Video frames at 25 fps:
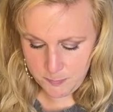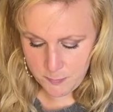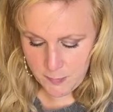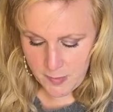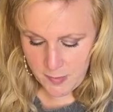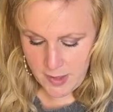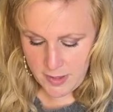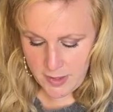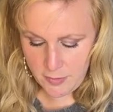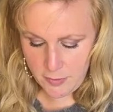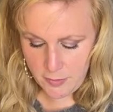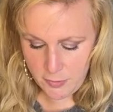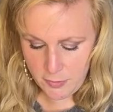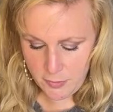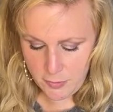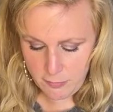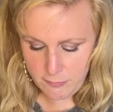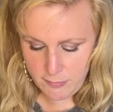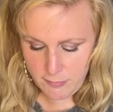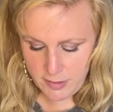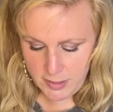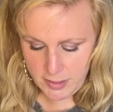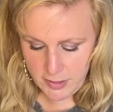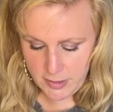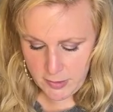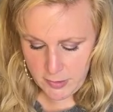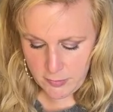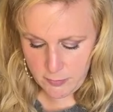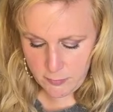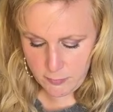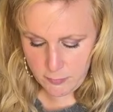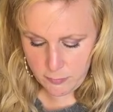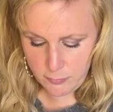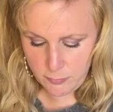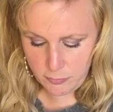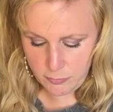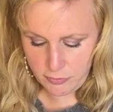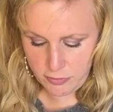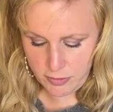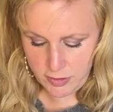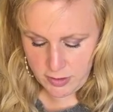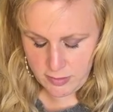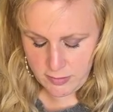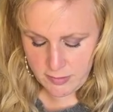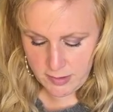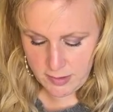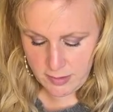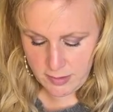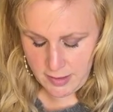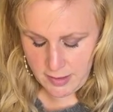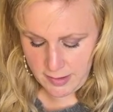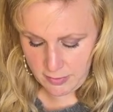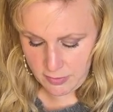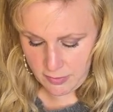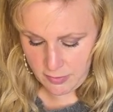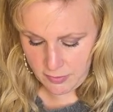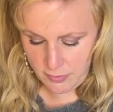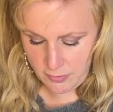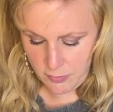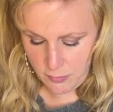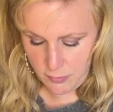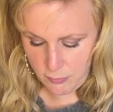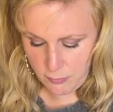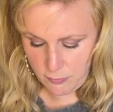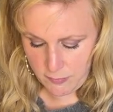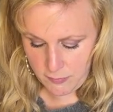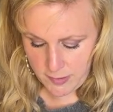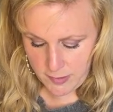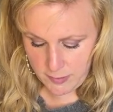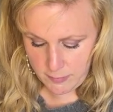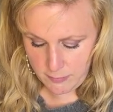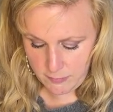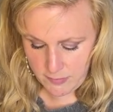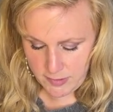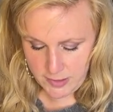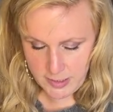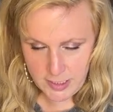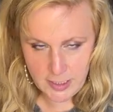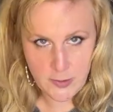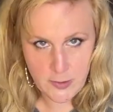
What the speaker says: And her video, she did like this whole vellum video.